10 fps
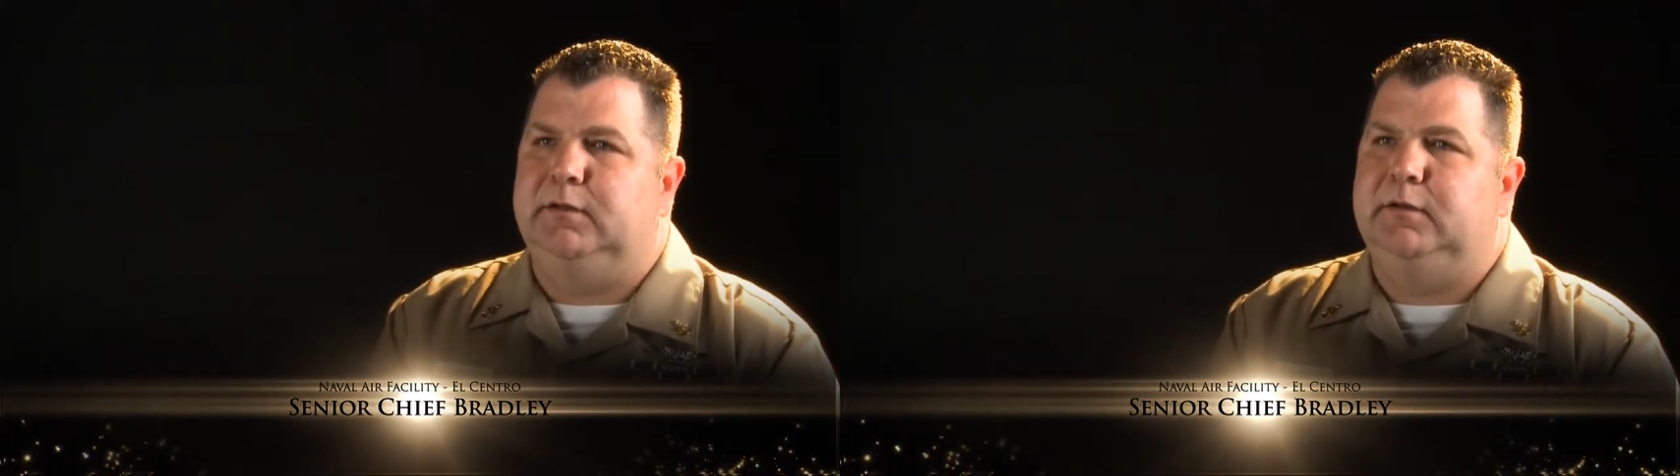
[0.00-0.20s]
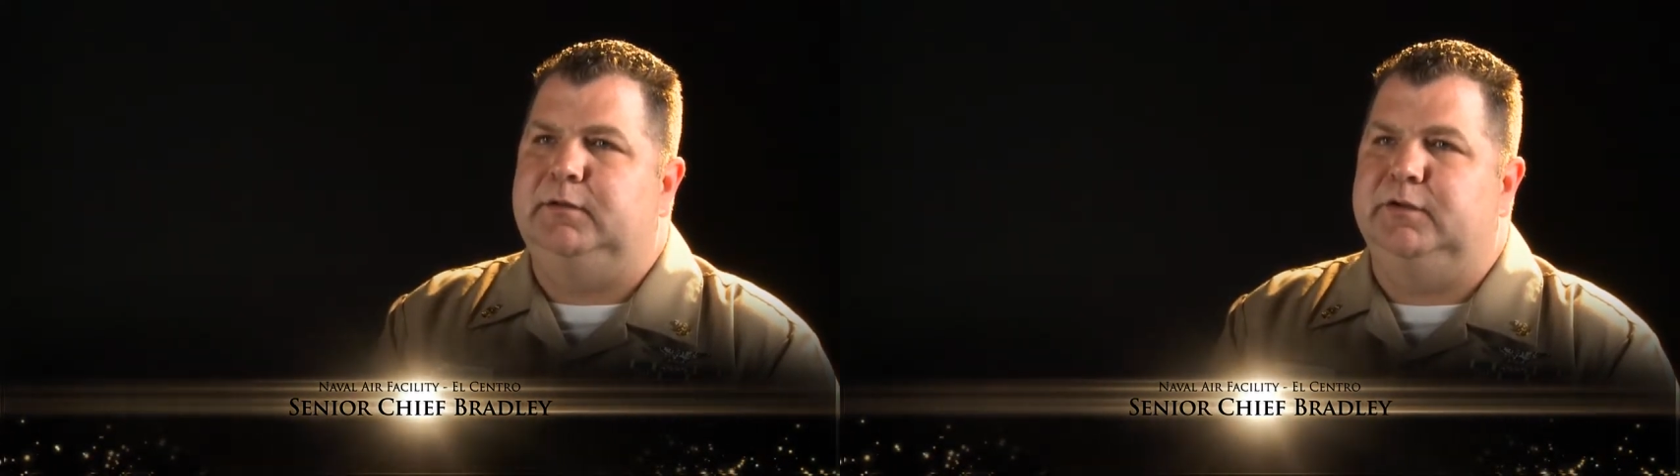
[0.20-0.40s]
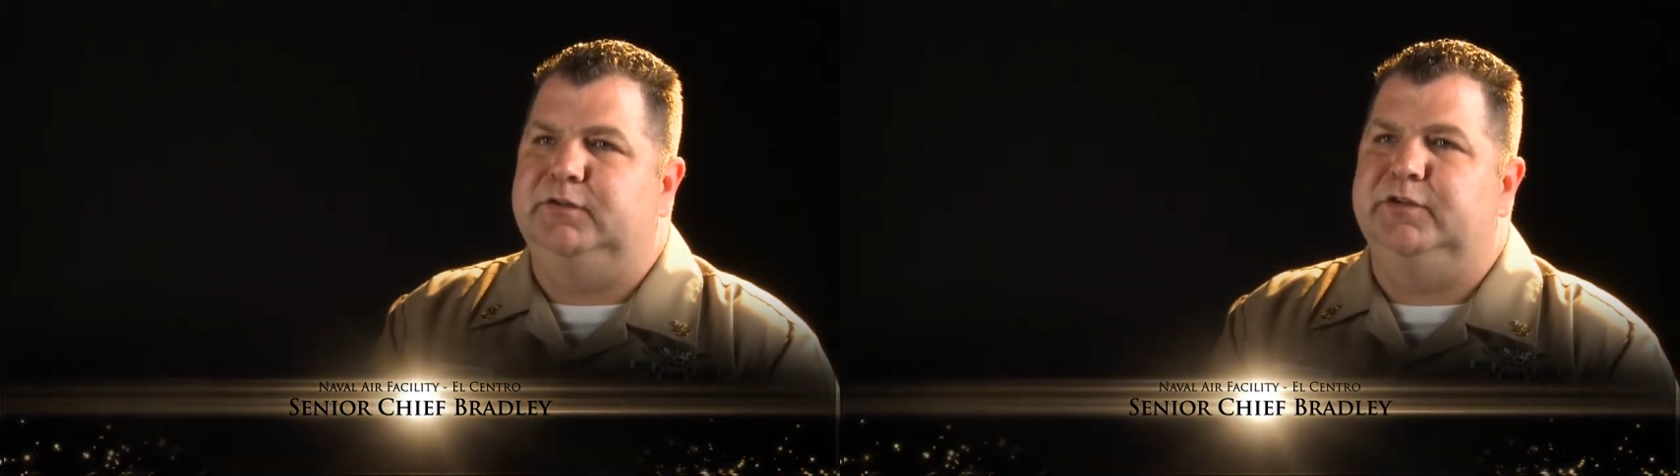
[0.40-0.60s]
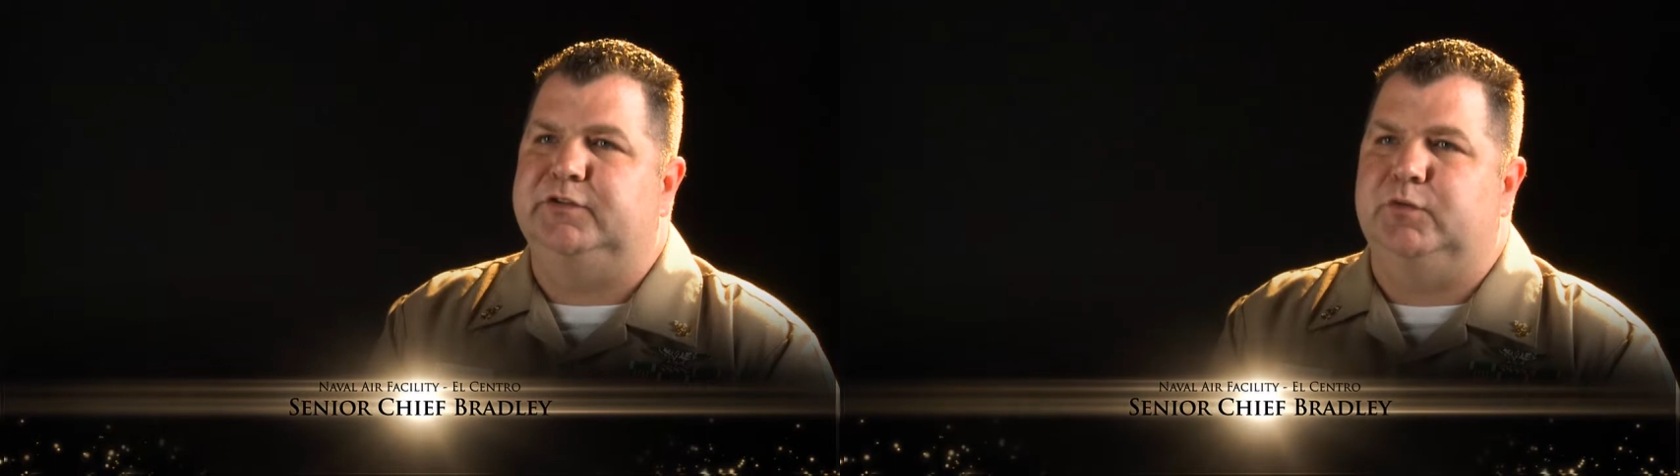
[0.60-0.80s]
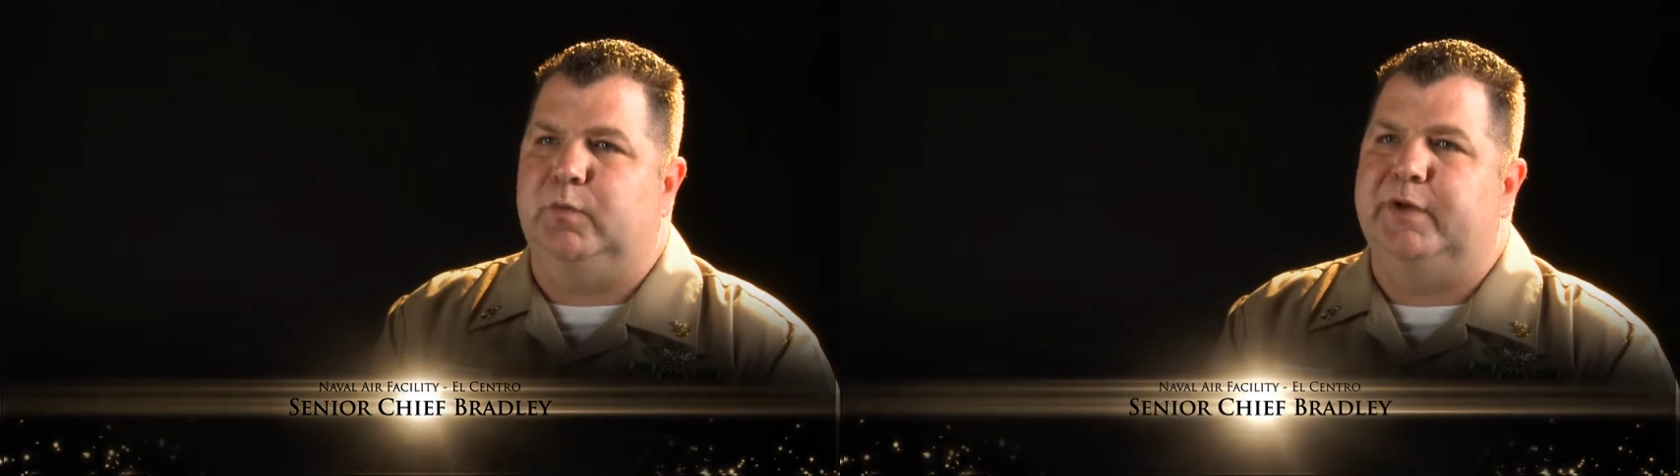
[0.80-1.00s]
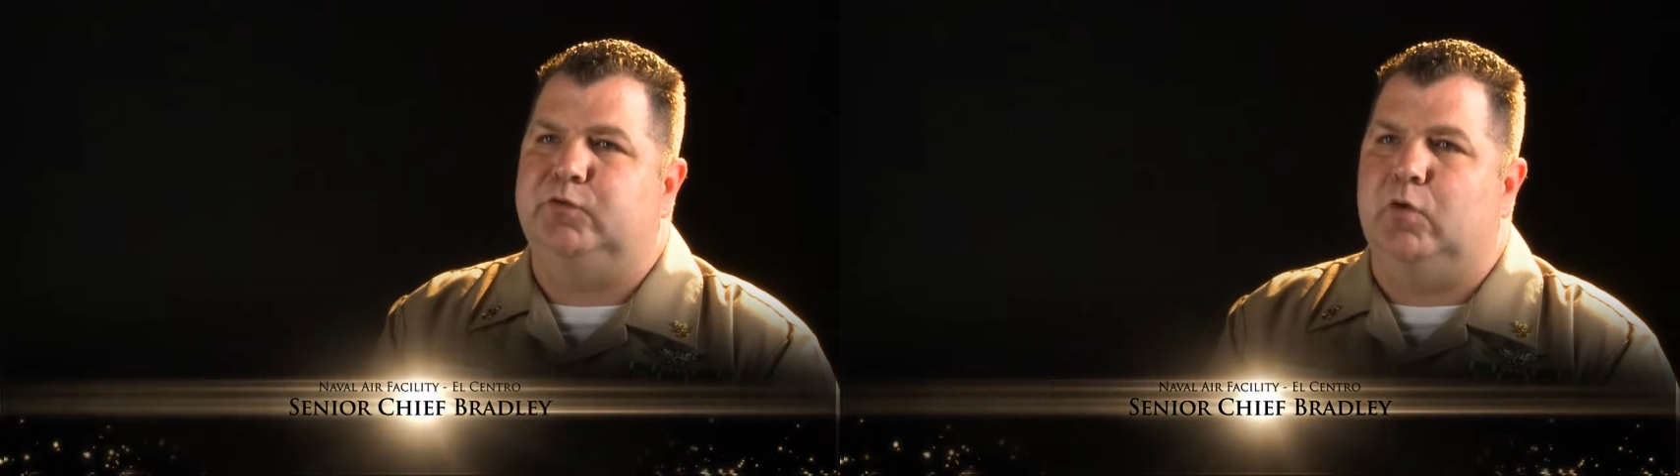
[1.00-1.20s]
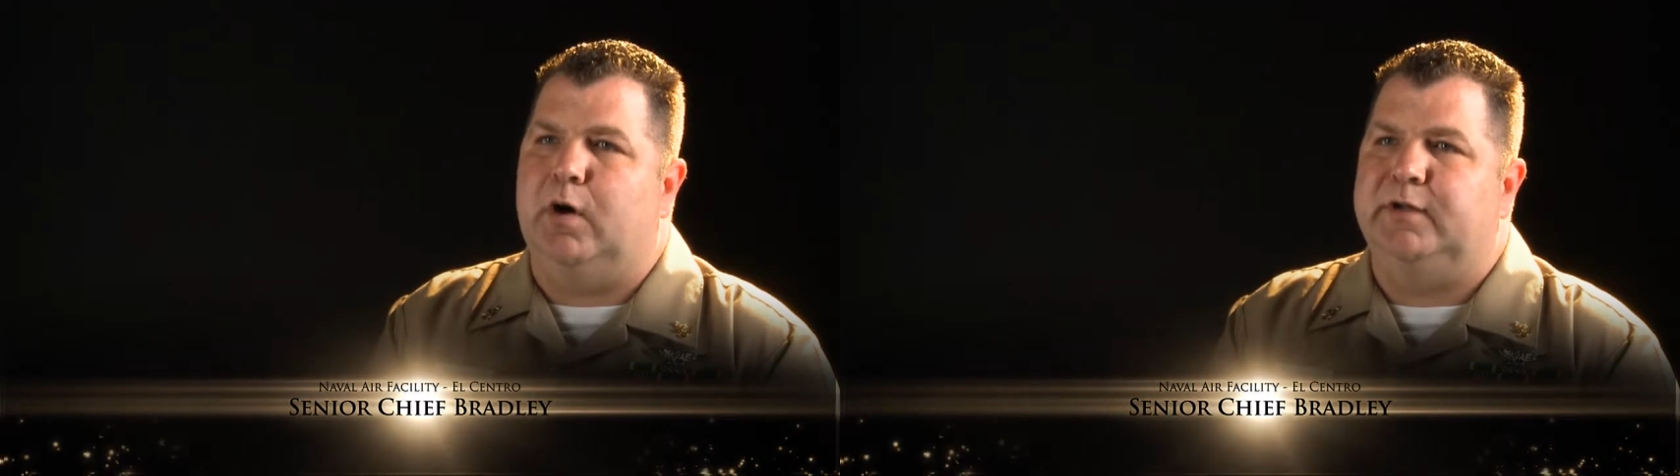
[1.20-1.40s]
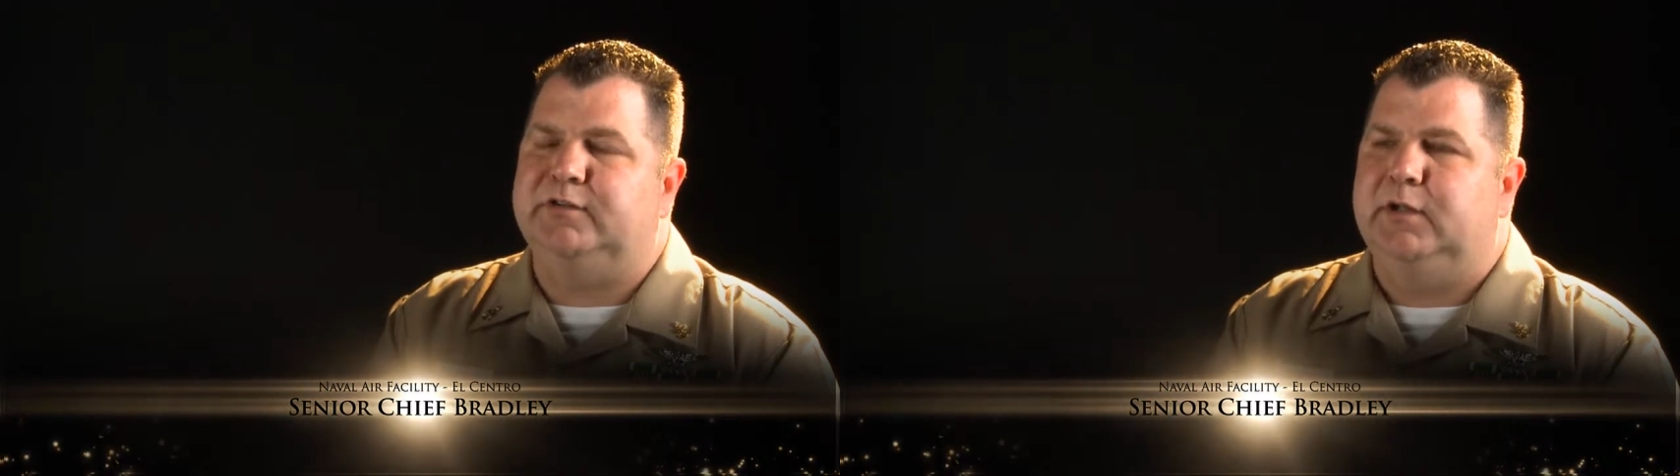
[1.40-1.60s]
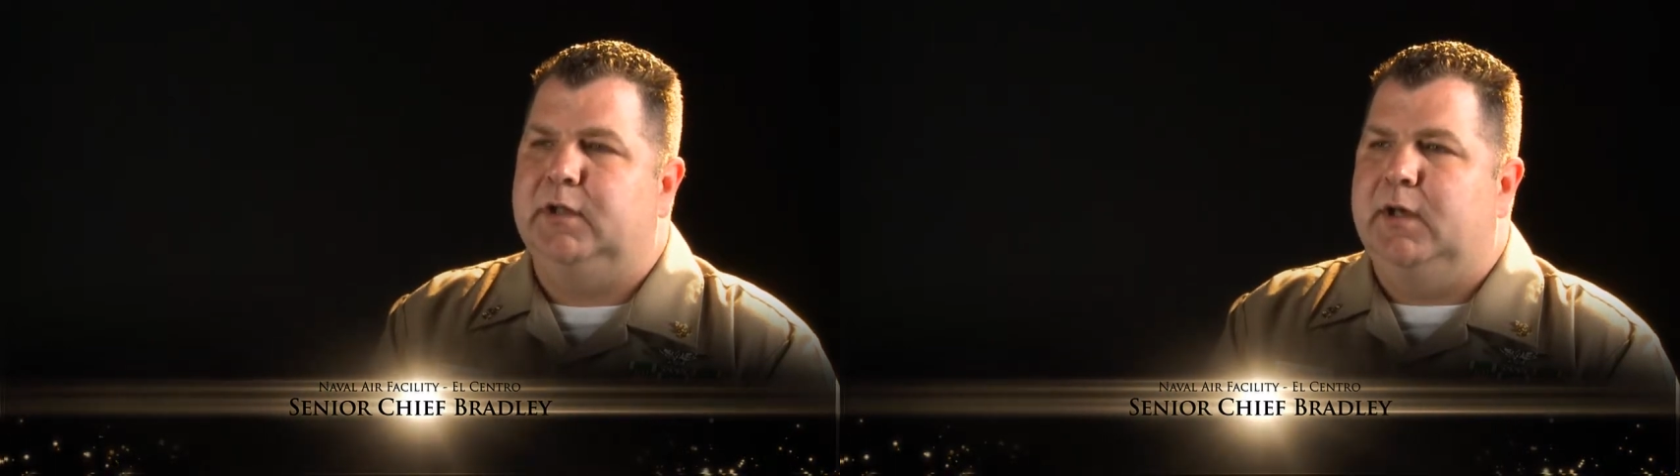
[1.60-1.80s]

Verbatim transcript: to, to, assist the Red Cross.